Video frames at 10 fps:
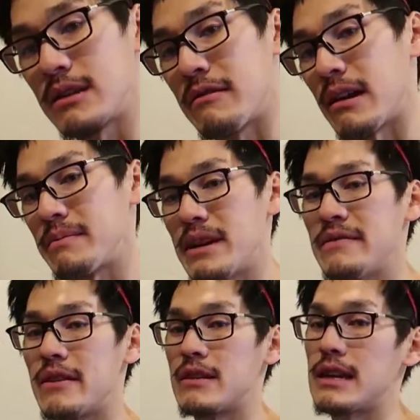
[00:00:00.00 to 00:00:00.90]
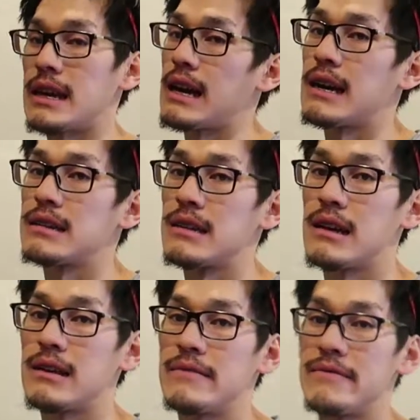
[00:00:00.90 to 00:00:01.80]
the ground beef already has a
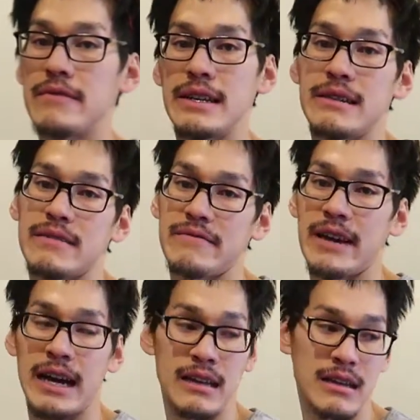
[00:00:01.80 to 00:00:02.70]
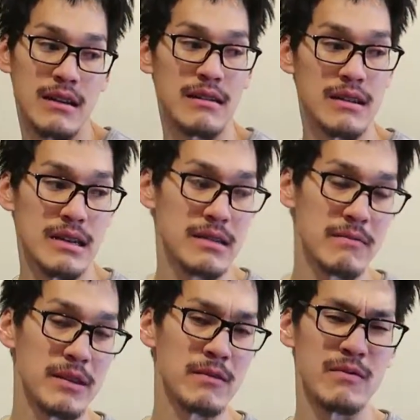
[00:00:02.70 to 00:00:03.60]
lot of grease and fat in it already,
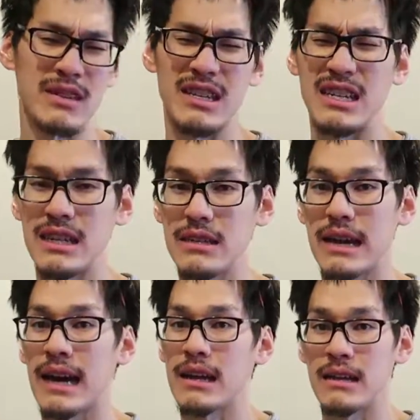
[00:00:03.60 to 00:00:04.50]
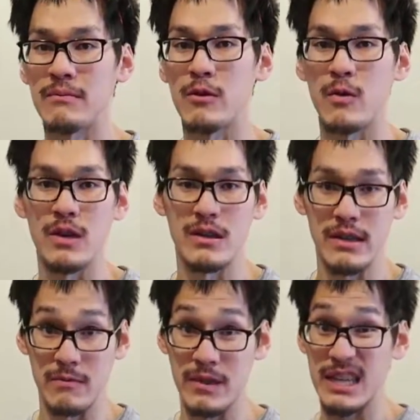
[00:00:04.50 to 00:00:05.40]
so we don't really need to add any more oil
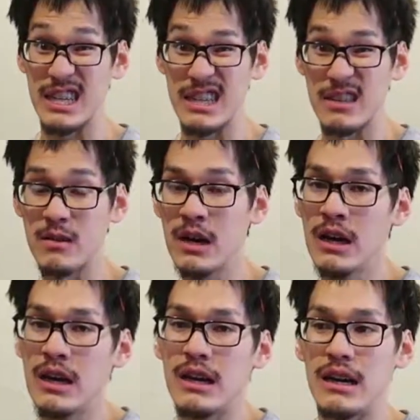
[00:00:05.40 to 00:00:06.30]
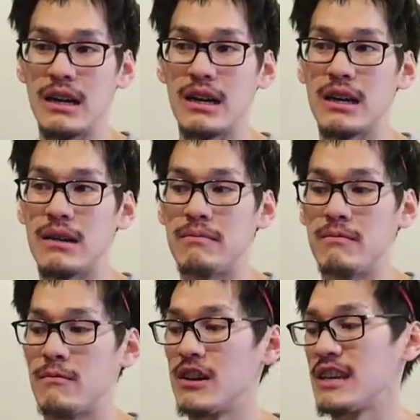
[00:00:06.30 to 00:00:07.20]
than we need to.
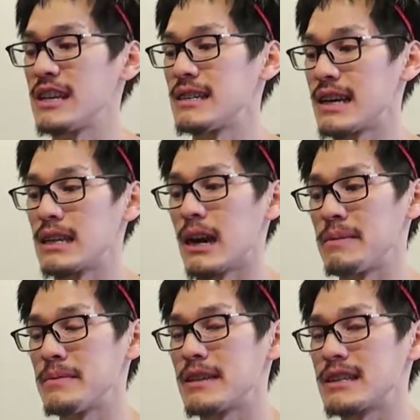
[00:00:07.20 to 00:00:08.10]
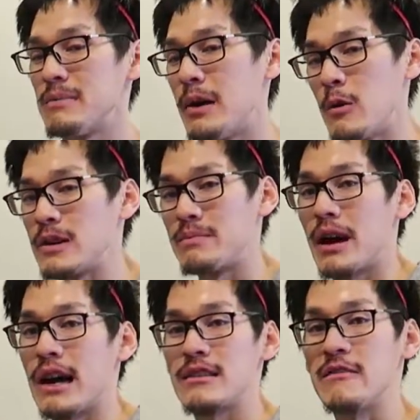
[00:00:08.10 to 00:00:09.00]
One thing is that a lot of people like to poke and
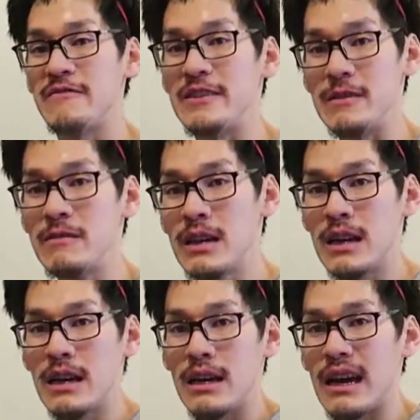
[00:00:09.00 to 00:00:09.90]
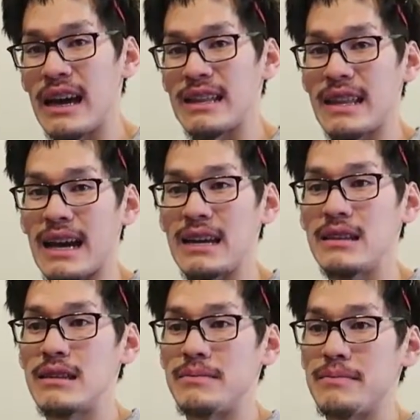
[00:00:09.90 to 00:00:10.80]
prod their food, and that
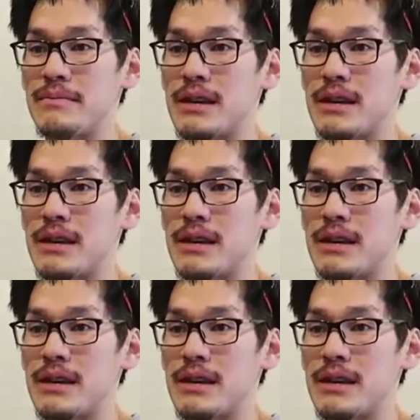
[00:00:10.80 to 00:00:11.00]
ends up